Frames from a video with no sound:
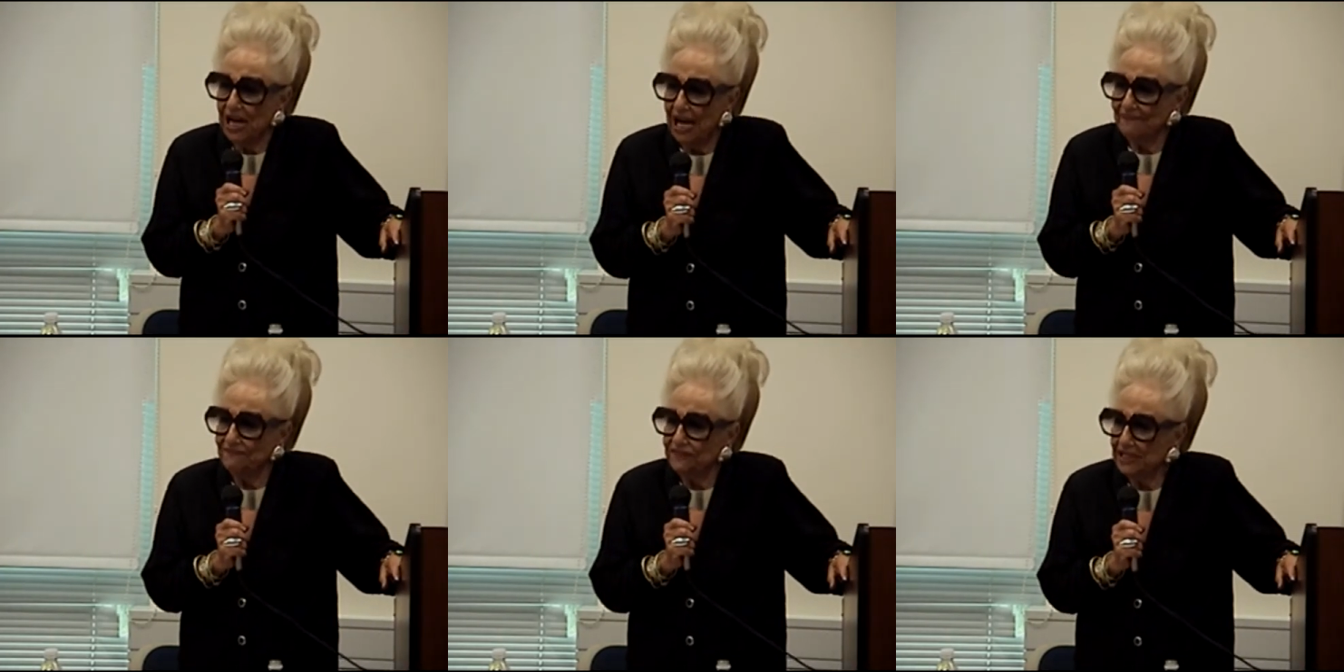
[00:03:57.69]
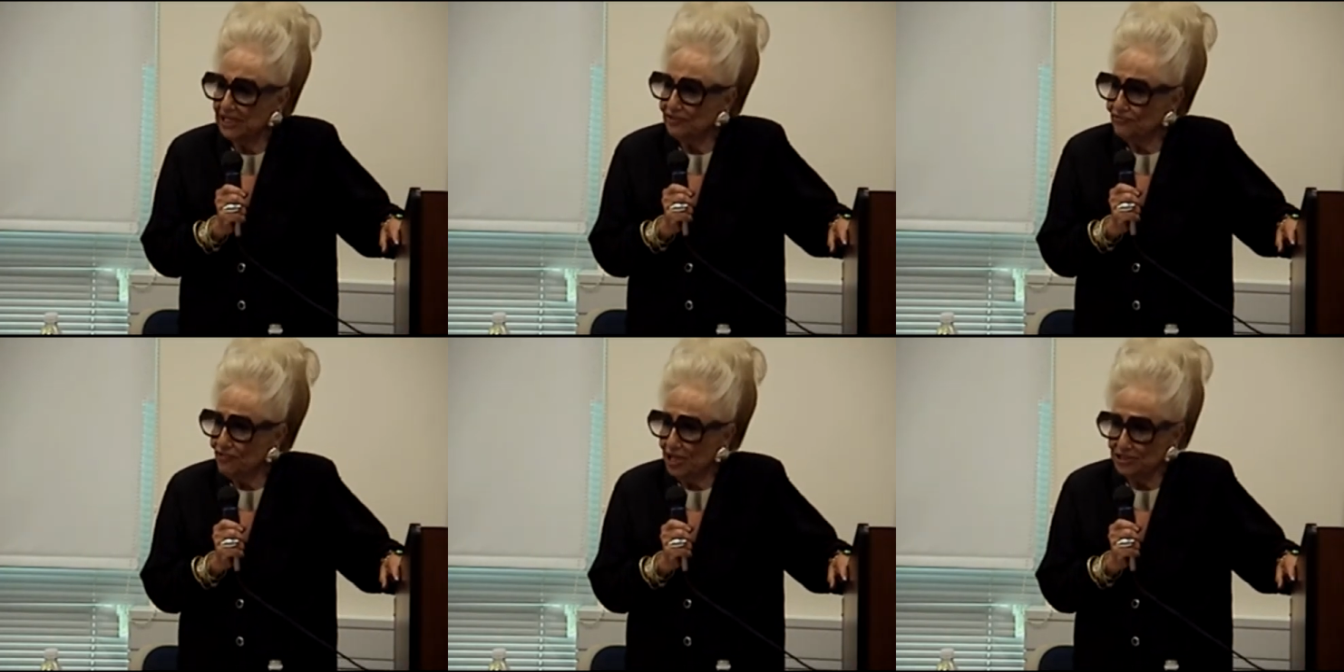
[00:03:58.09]

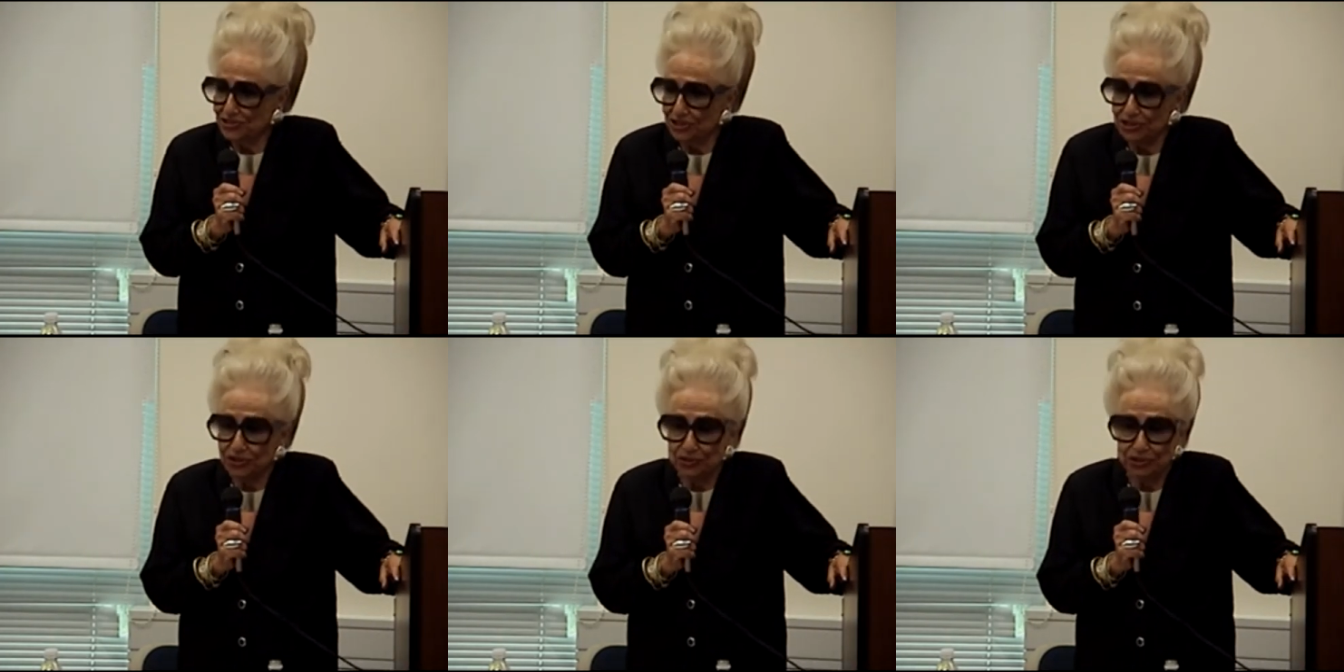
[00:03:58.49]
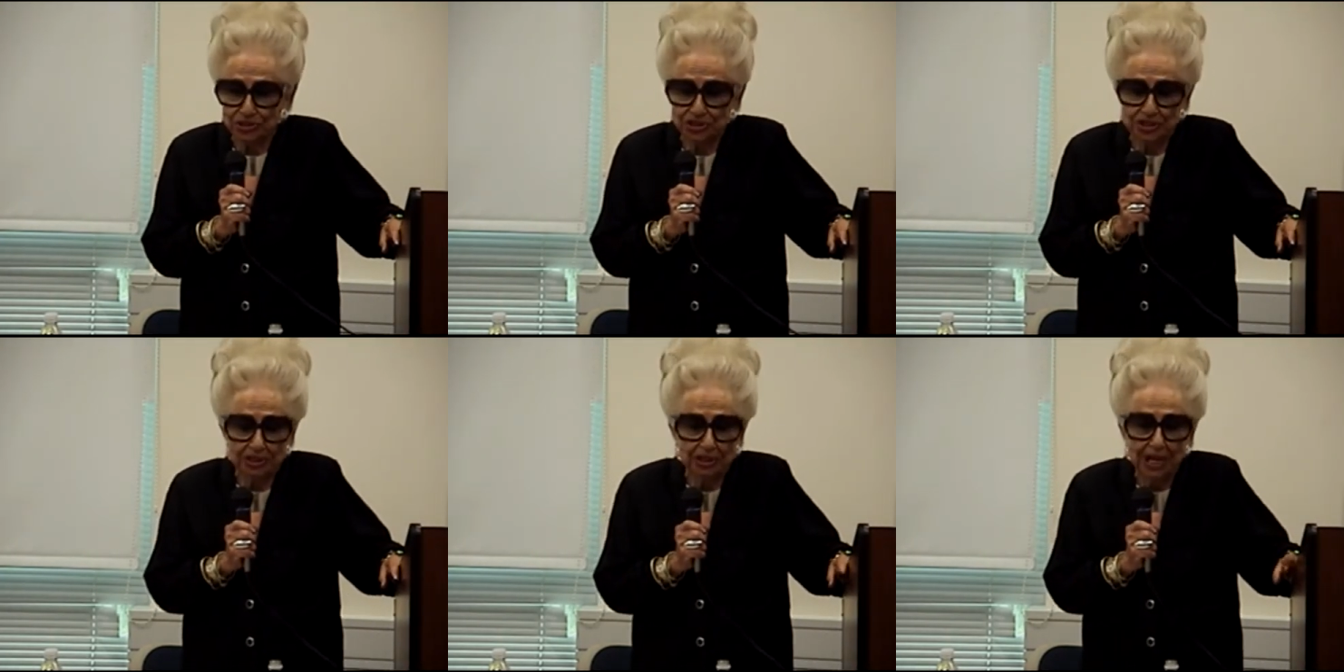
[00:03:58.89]
conflict
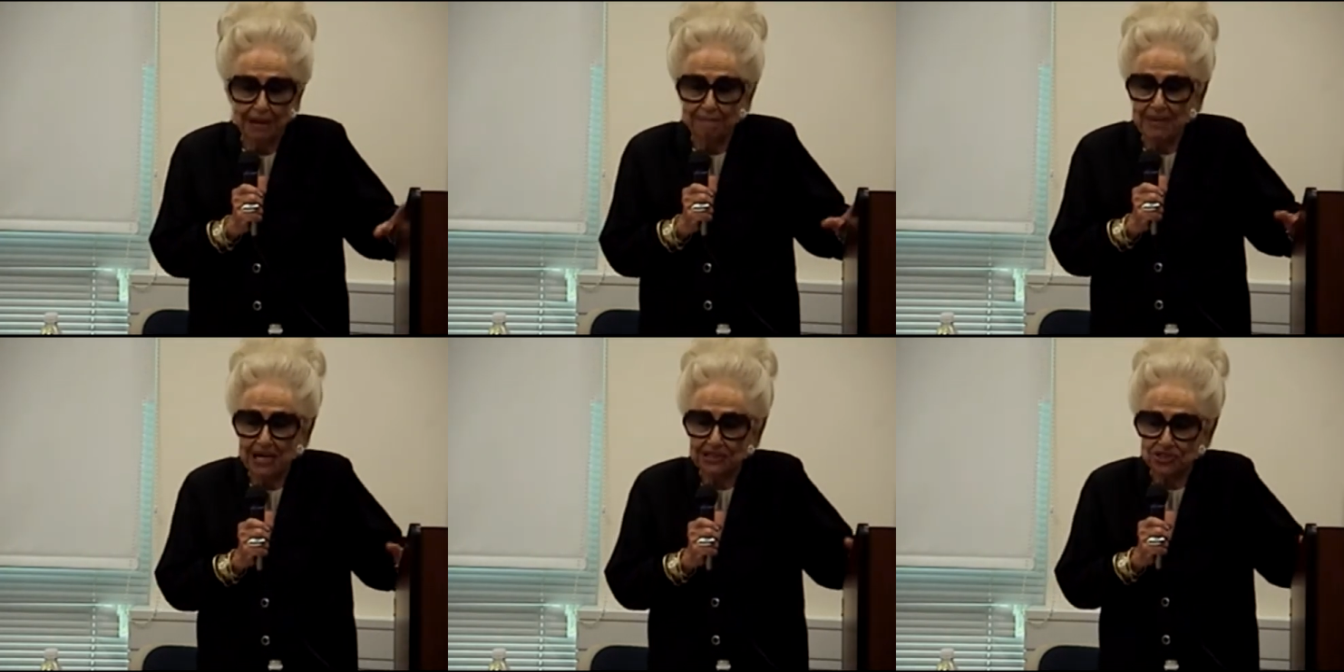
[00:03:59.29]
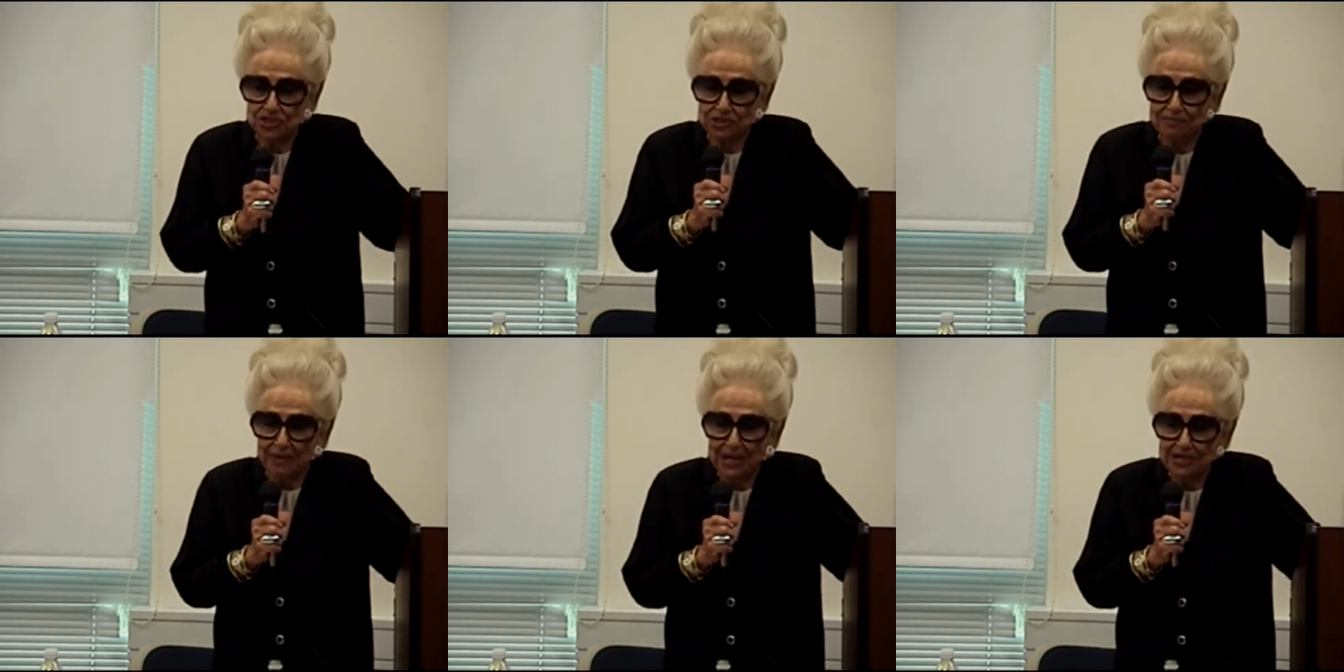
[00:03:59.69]
resolution.
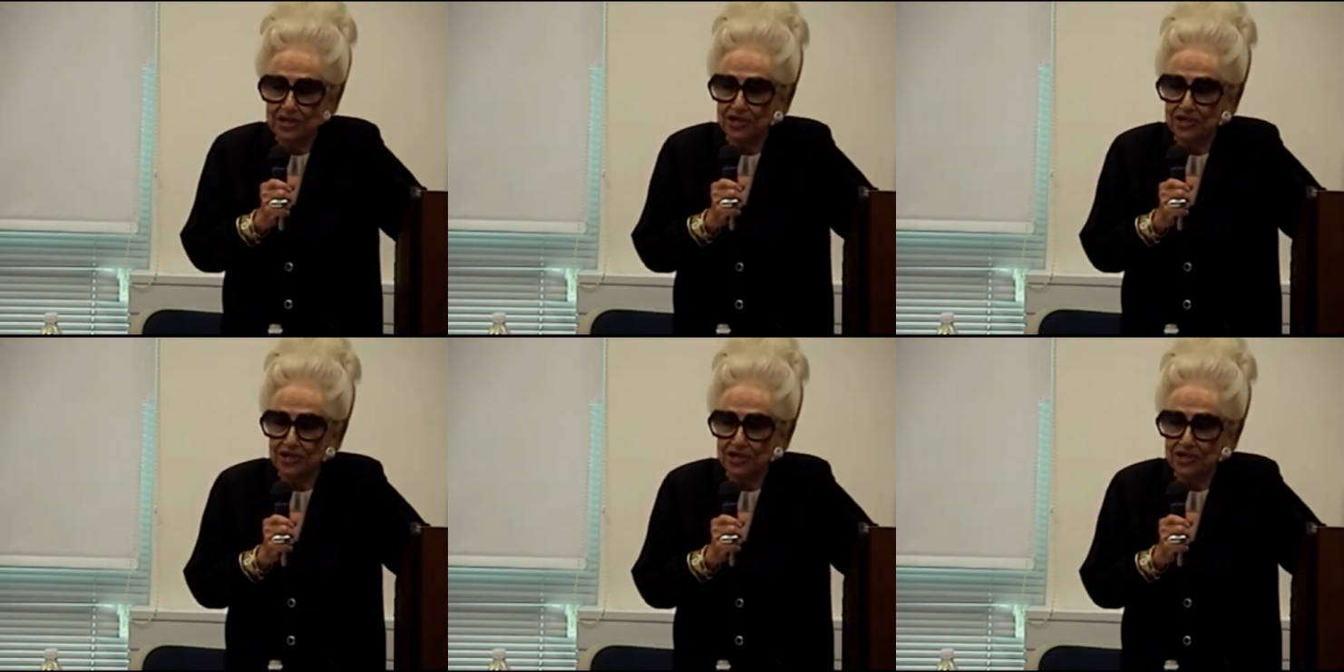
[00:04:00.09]
Imagine my